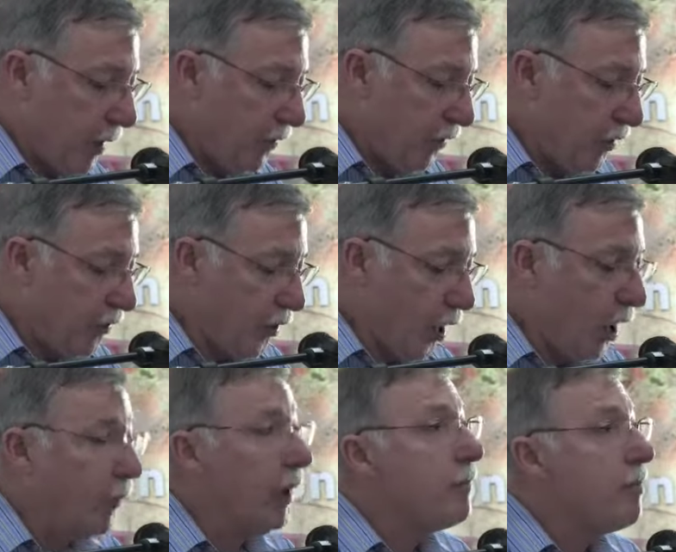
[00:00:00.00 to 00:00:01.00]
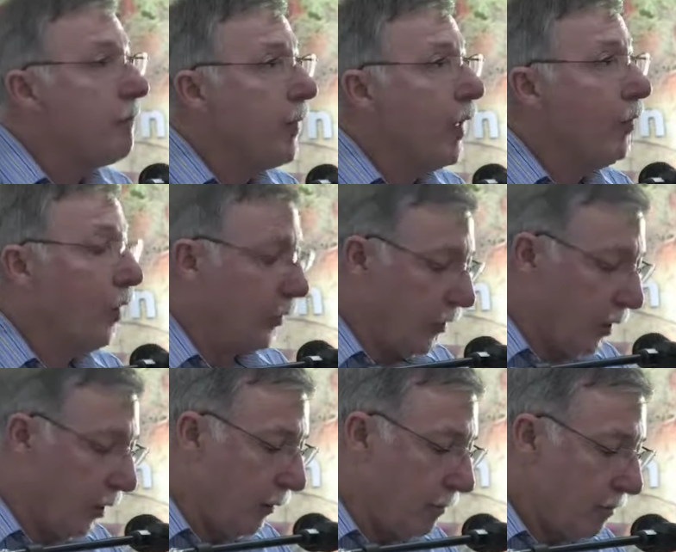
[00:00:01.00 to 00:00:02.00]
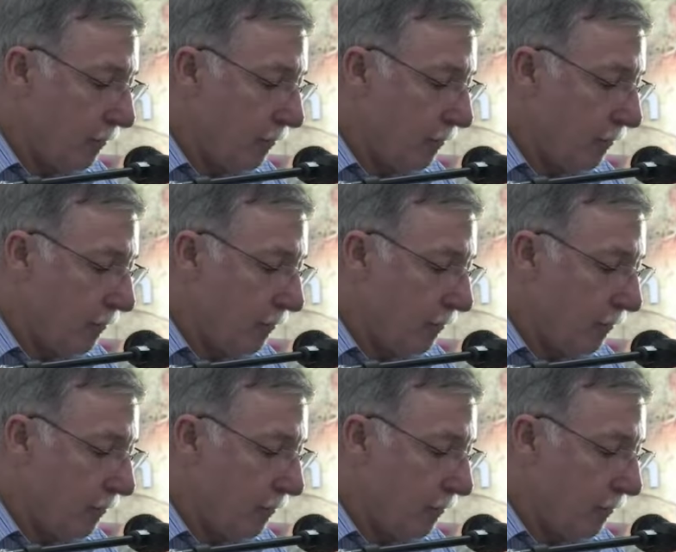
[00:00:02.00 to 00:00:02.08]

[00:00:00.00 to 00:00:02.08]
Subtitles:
rest is timing, not time.